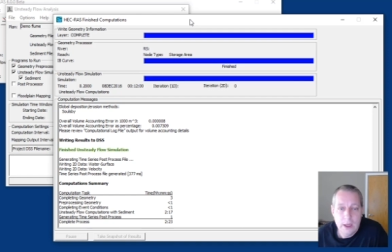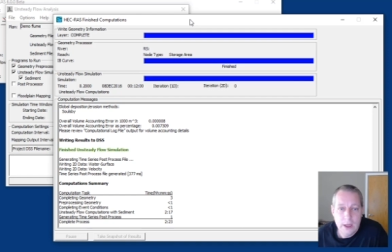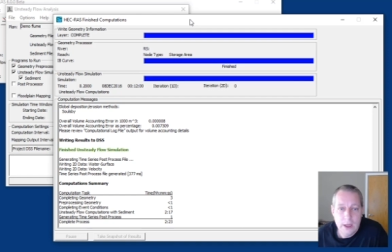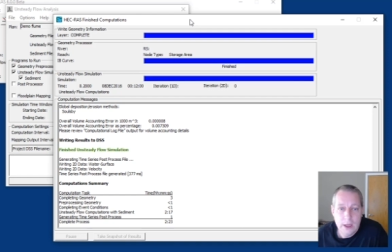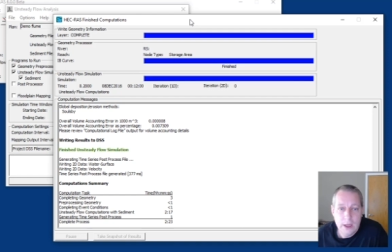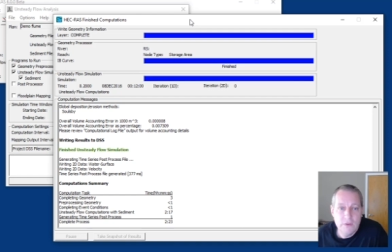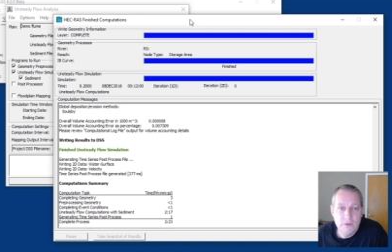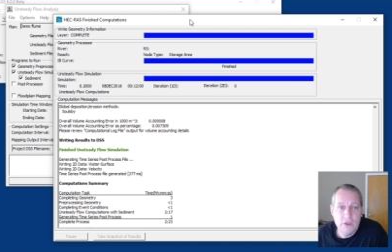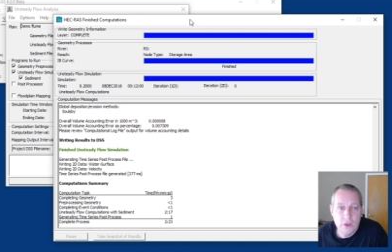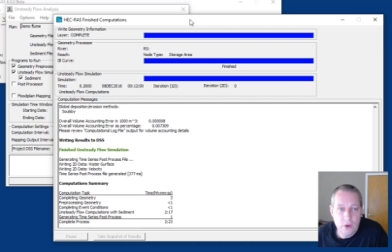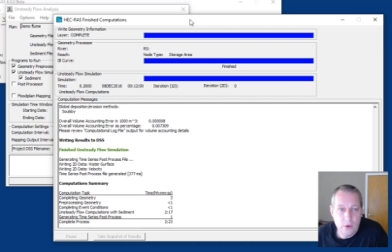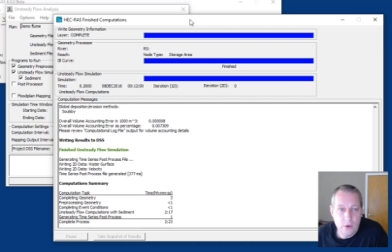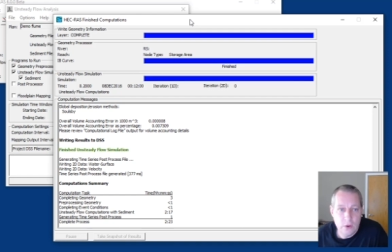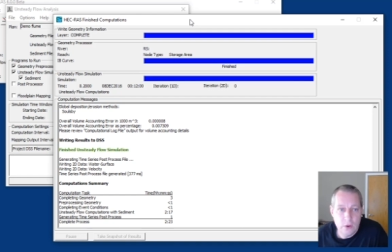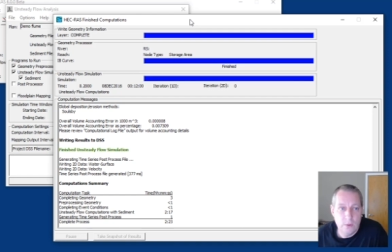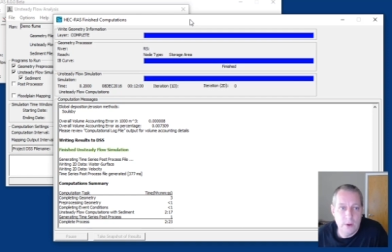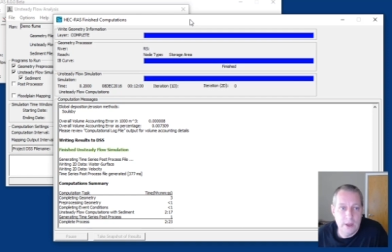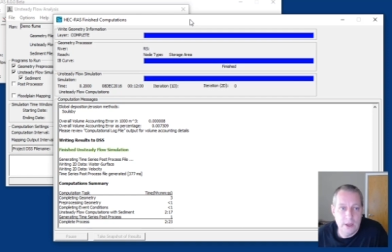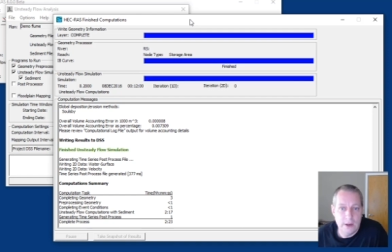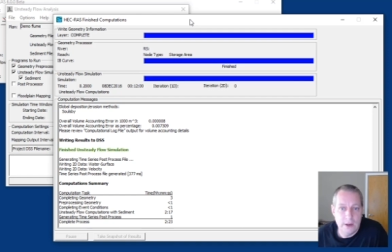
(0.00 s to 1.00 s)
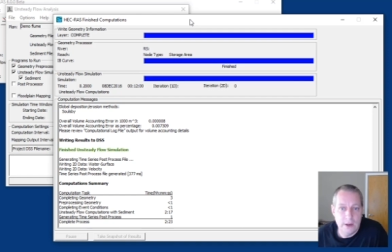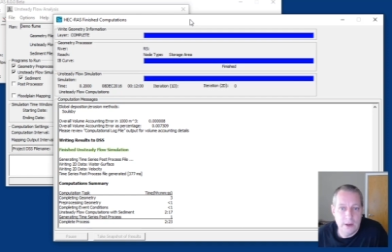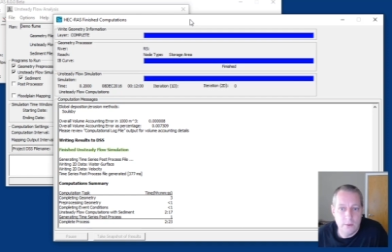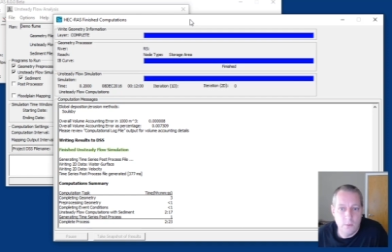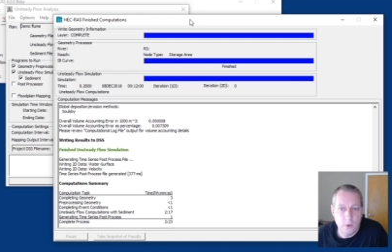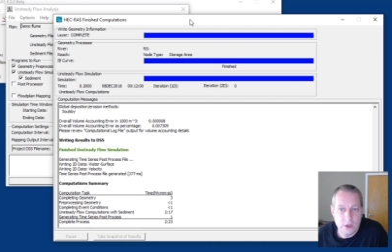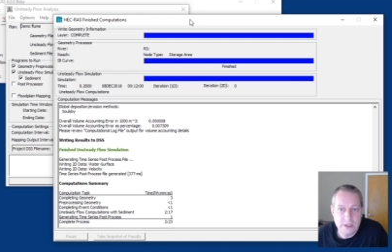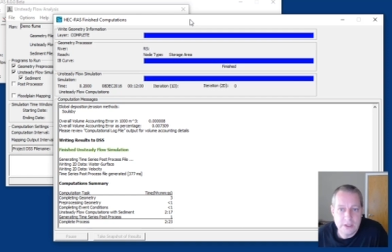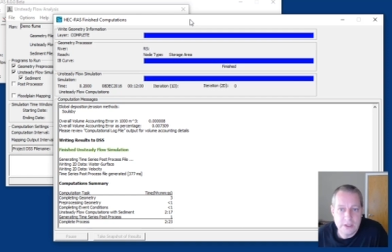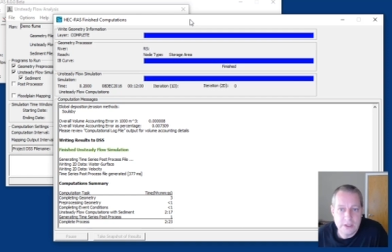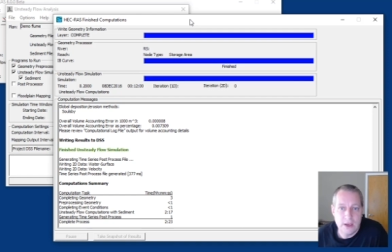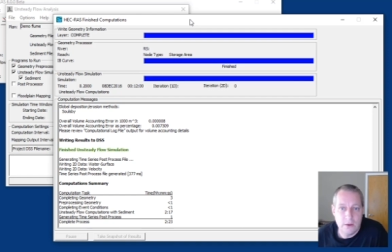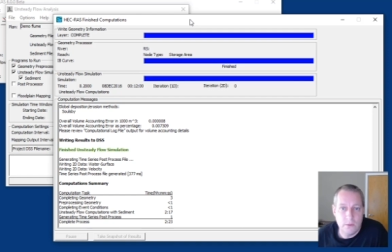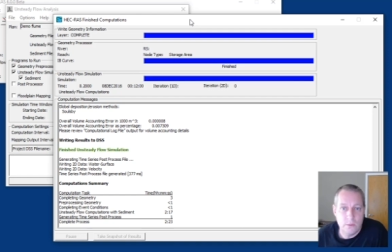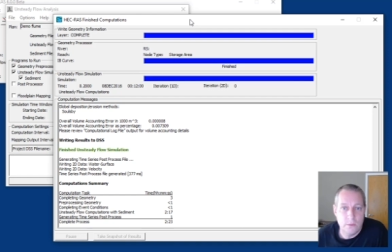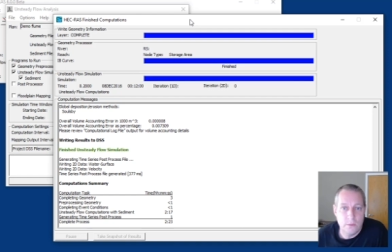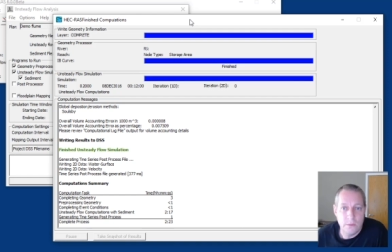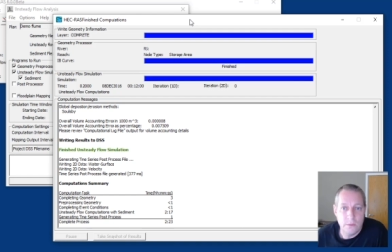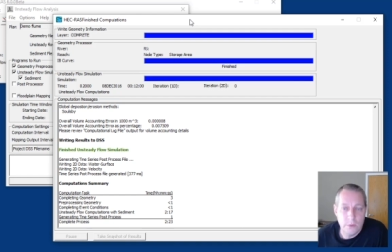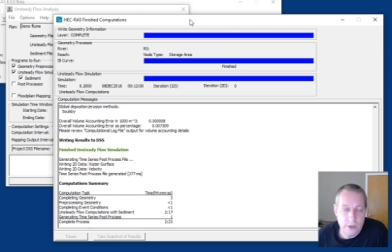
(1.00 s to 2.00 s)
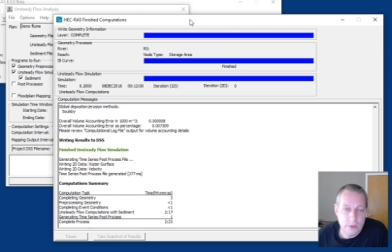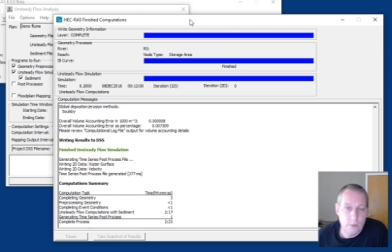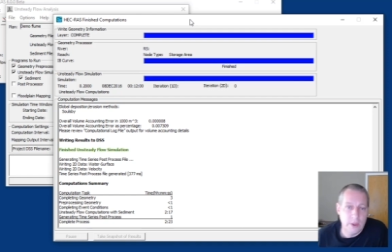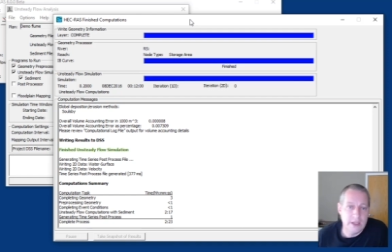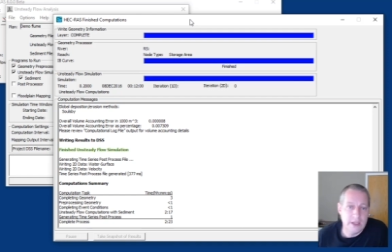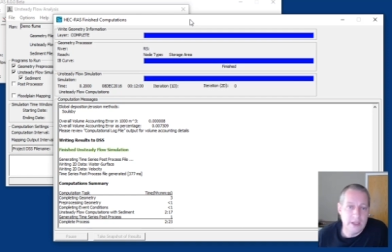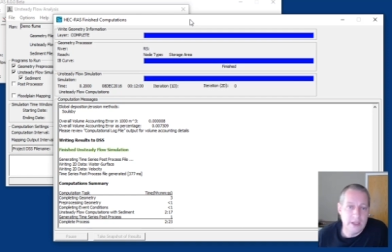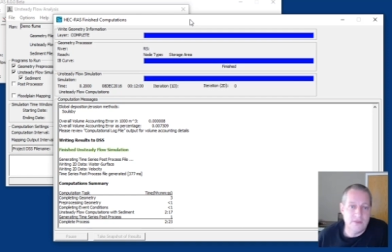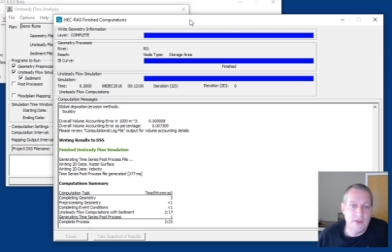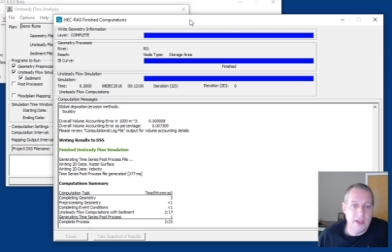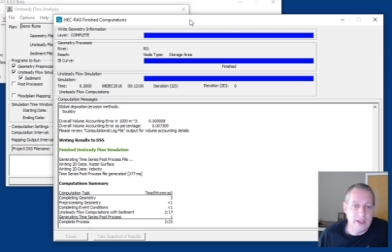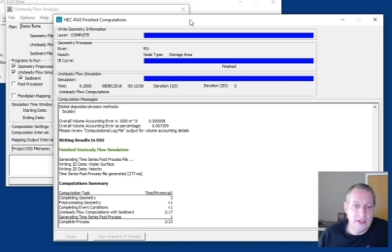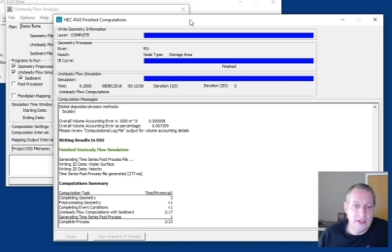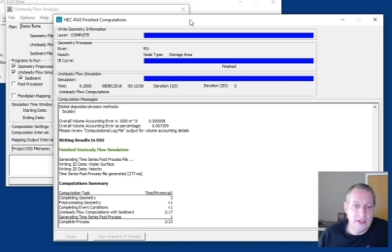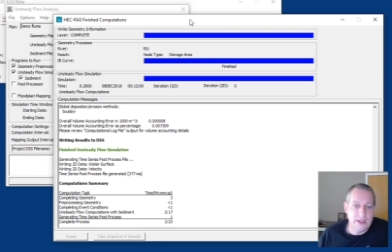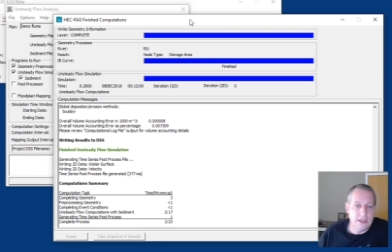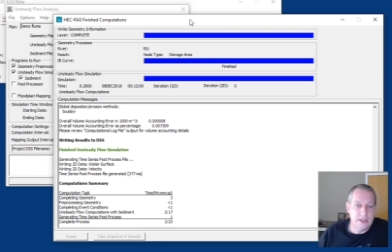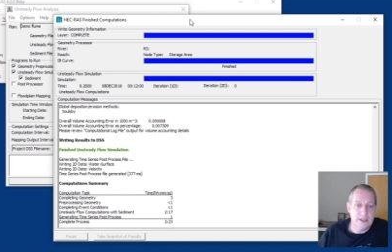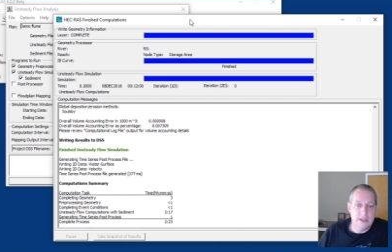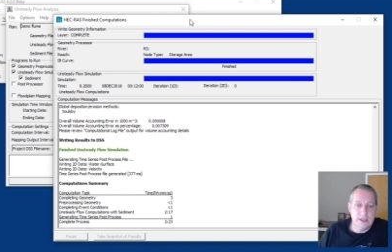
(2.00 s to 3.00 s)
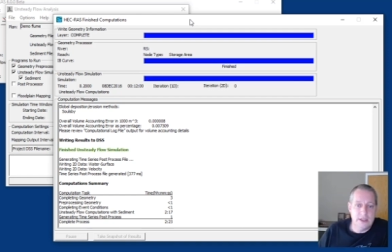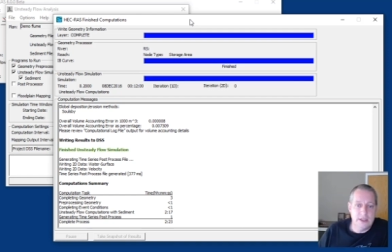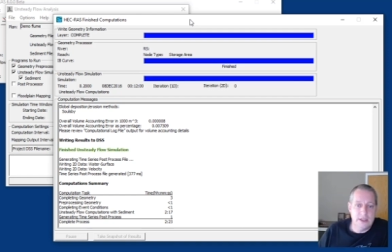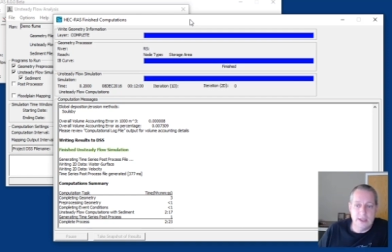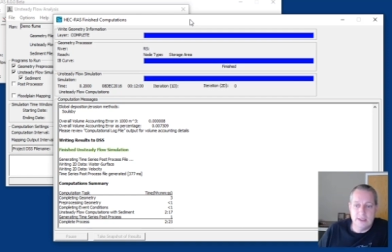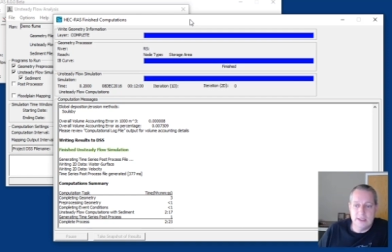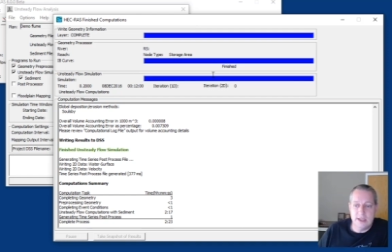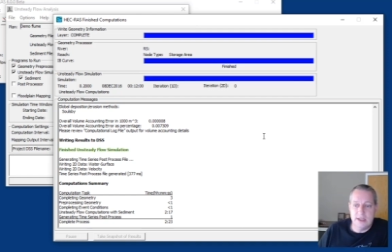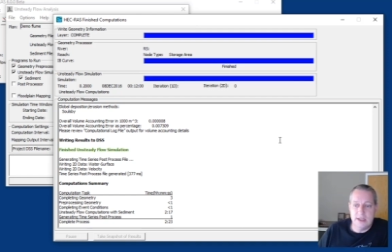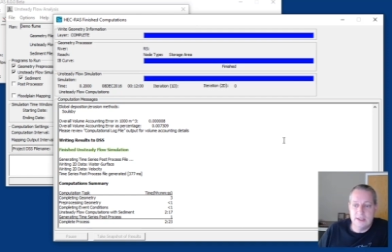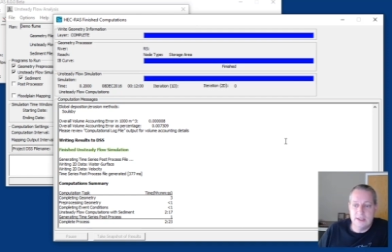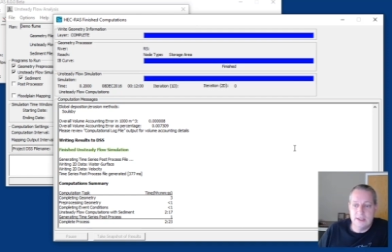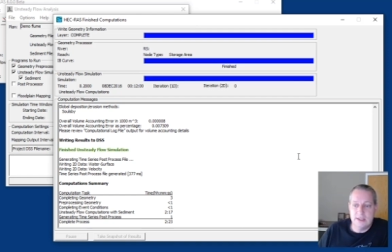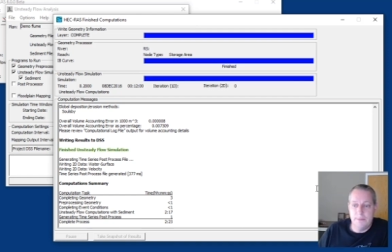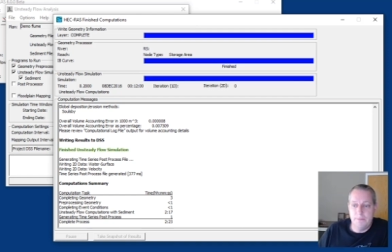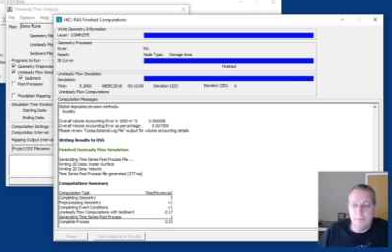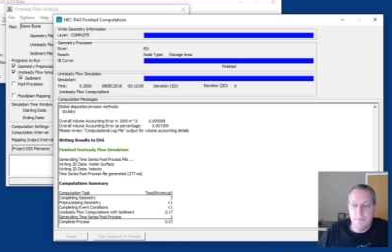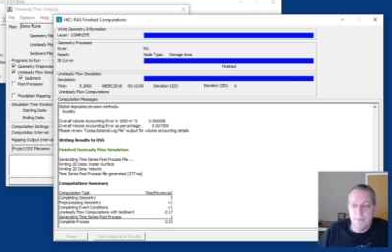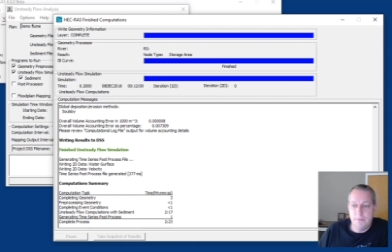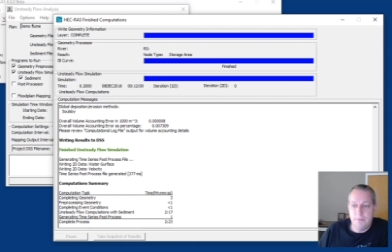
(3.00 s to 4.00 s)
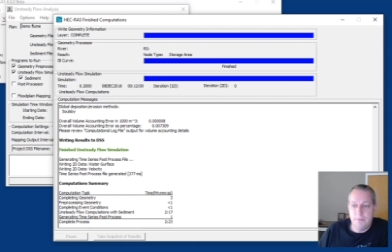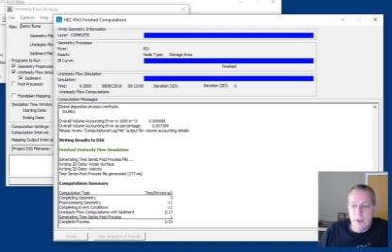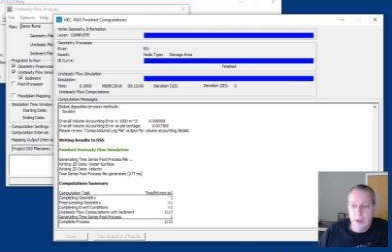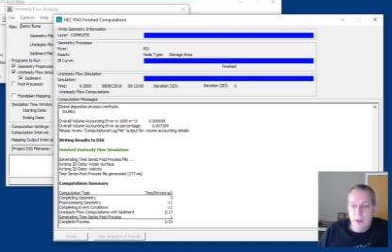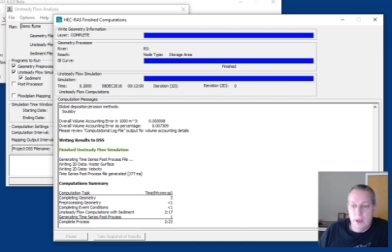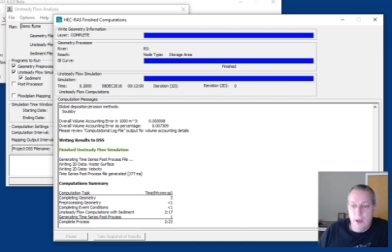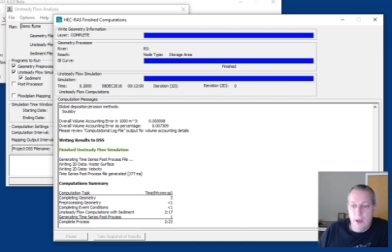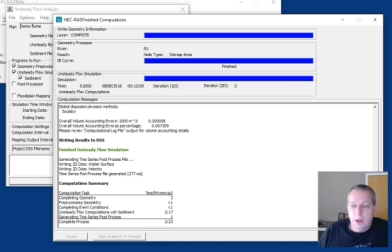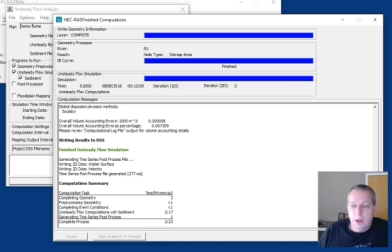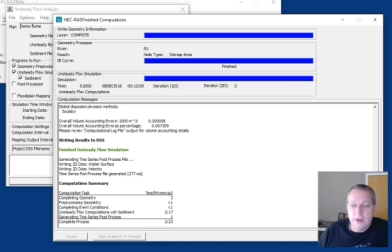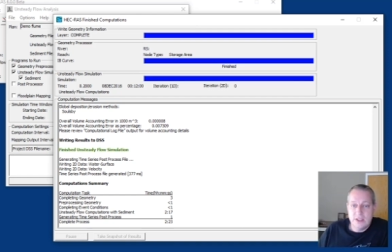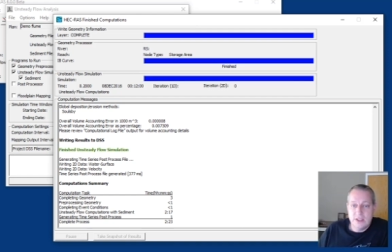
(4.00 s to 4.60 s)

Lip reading: even though it works out really well as a validation test data set. All